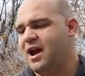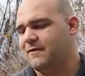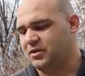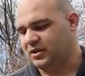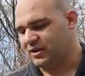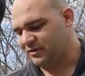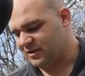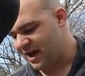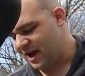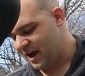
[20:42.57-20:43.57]
everything like
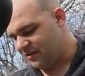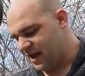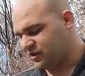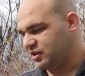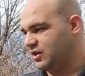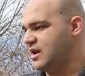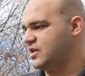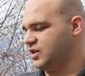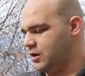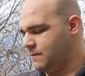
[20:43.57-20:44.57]
that. And that's the
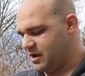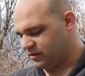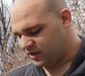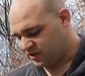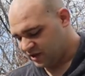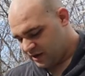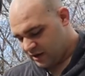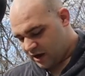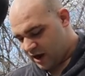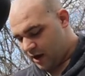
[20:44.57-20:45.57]
nice thing about
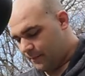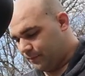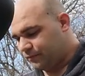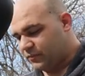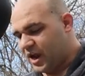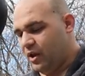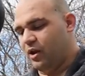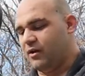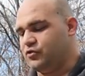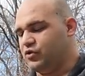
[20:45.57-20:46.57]
this. Um, I
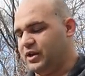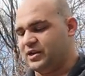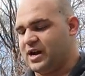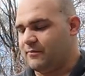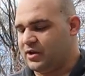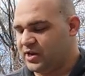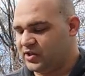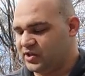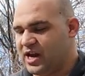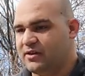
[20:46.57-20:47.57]
love drilling
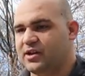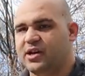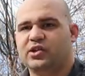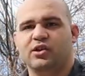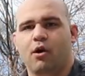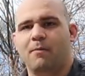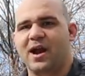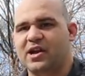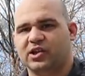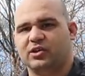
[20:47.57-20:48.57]
combinations on this, you know,
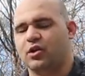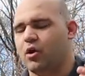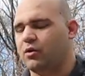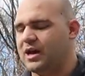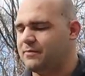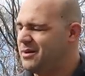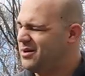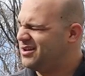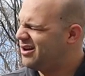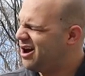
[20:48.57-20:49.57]
basic, you know, like
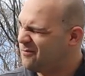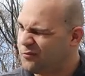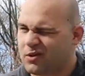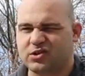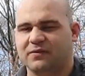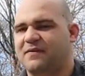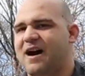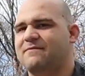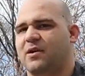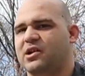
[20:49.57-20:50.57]
maybe upwards of
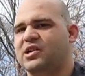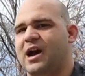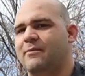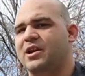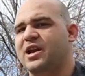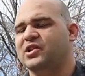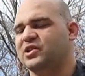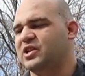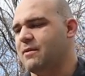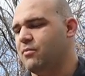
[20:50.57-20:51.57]
five punch
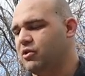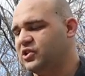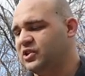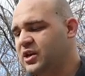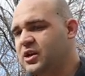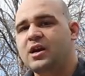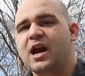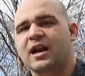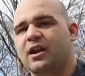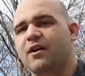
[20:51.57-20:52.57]
combinations at
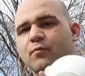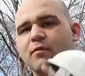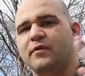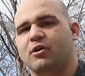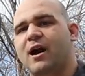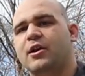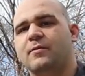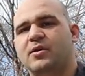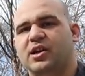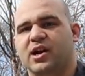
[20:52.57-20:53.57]
most. And I love moving around
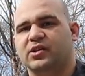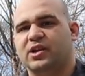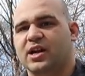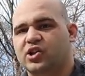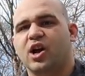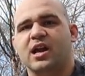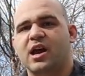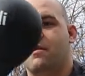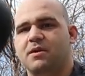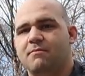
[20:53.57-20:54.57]
it because it's gonna
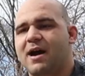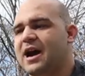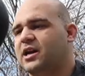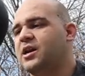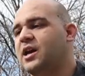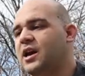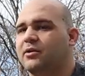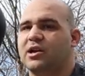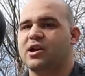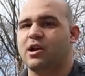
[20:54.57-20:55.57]
hit me back. And
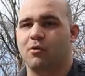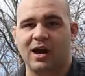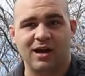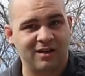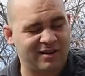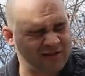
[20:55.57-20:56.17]
I'm gonna tell you what,